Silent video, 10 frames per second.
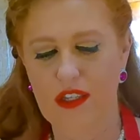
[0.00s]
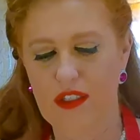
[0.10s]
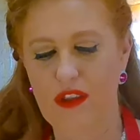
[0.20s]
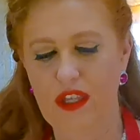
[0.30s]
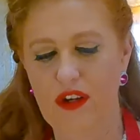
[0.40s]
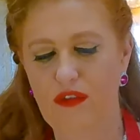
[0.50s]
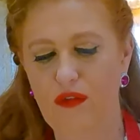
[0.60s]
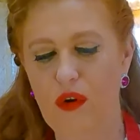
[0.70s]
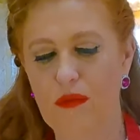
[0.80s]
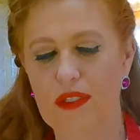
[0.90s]
So that it
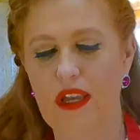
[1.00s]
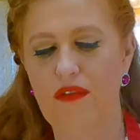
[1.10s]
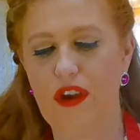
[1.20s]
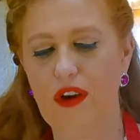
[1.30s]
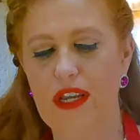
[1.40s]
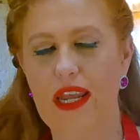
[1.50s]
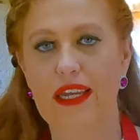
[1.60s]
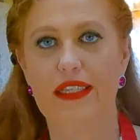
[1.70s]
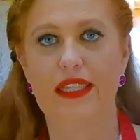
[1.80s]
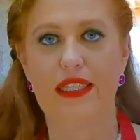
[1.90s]
forms a very
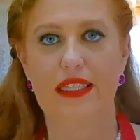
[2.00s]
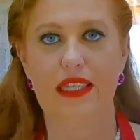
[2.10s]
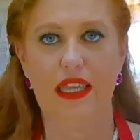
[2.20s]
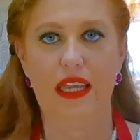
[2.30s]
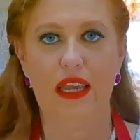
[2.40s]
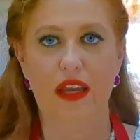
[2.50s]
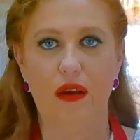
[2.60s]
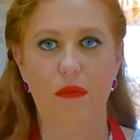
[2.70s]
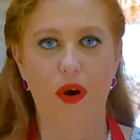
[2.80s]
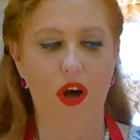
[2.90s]
nice
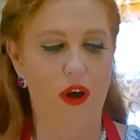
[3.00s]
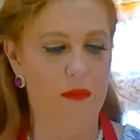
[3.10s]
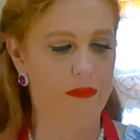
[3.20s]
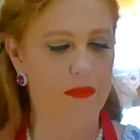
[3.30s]
ball.